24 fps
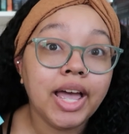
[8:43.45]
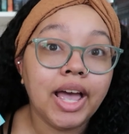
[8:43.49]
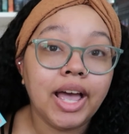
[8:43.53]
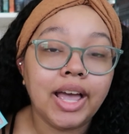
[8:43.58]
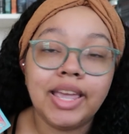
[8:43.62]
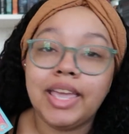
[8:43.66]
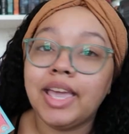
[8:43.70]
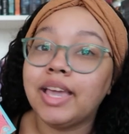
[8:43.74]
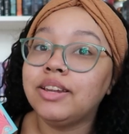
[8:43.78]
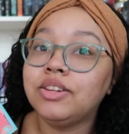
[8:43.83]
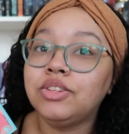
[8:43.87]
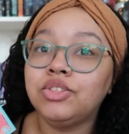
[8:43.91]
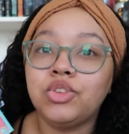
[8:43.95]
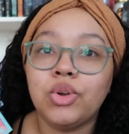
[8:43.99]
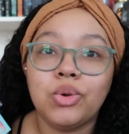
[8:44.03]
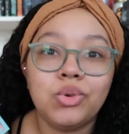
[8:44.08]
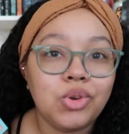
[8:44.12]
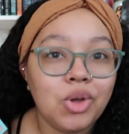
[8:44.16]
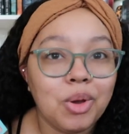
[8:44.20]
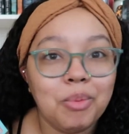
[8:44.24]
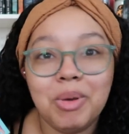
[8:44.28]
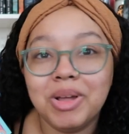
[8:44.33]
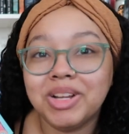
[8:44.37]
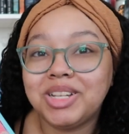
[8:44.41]
Again, don't
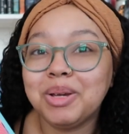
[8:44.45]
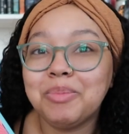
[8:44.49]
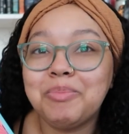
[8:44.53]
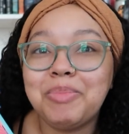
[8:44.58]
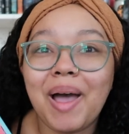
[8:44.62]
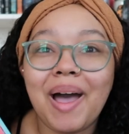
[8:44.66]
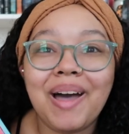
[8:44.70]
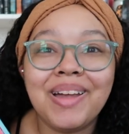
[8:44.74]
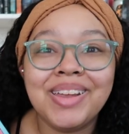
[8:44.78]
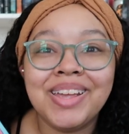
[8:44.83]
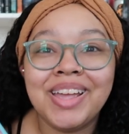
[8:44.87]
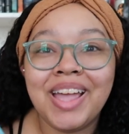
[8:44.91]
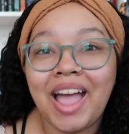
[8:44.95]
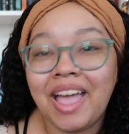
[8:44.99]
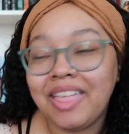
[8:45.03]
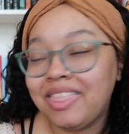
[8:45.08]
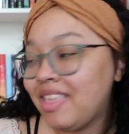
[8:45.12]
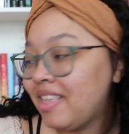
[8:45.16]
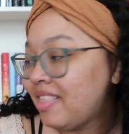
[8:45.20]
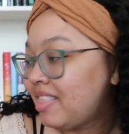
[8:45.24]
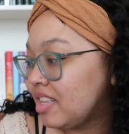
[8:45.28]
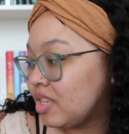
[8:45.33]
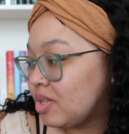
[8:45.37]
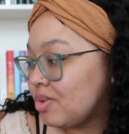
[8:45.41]
know much about it. I
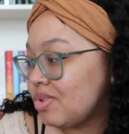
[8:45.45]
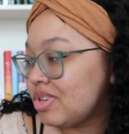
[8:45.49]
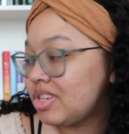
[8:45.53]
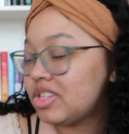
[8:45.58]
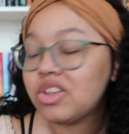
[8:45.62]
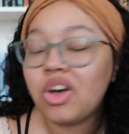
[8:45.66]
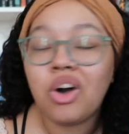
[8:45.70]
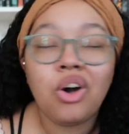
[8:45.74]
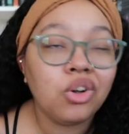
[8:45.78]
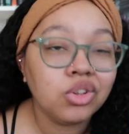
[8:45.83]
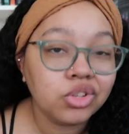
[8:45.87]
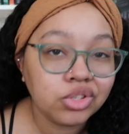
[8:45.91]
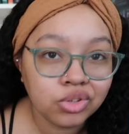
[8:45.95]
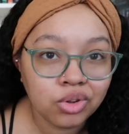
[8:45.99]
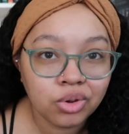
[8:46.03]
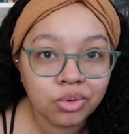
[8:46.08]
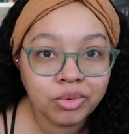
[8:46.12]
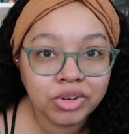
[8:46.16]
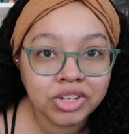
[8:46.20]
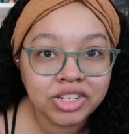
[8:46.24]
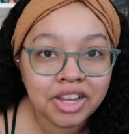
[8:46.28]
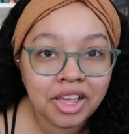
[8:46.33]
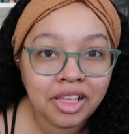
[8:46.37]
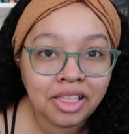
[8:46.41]
think this one is also a
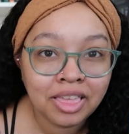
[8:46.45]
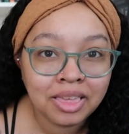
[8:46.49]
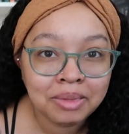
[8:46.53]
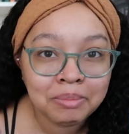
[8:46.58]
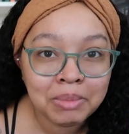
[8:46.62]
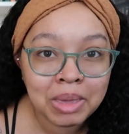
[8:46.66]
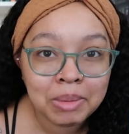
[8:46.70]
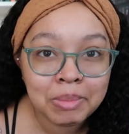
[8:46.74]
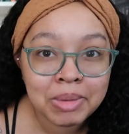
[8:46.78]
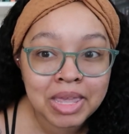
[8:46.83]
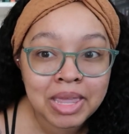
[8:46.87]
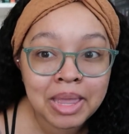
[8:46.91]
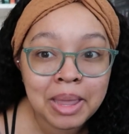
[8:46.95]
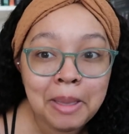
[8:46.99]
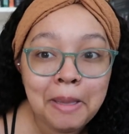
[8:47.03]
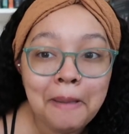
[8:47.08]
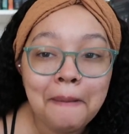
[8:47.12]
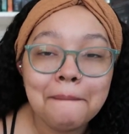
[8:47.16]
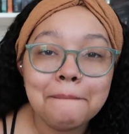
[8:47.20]
retelling maybe.